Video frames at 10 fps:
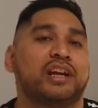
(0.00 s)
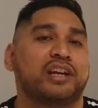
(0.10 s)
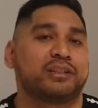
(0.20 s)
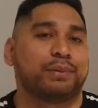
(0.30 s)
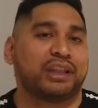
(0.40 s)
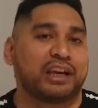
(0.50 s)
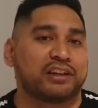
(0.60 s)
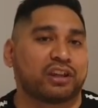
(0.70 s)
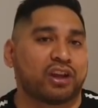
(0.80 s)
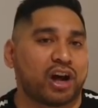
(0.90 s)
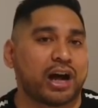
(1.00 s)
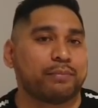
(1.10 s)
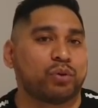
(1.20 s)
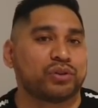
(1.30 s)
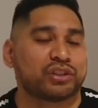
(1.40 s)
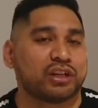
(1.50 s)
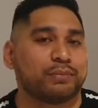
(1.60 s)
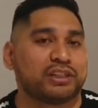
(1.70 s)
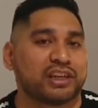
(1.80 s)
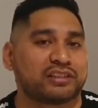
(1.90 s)
His ability under the high ball is going to
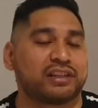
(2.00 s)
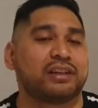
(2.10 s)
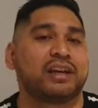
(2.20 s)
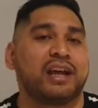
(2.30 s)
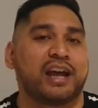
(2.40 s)
be tested,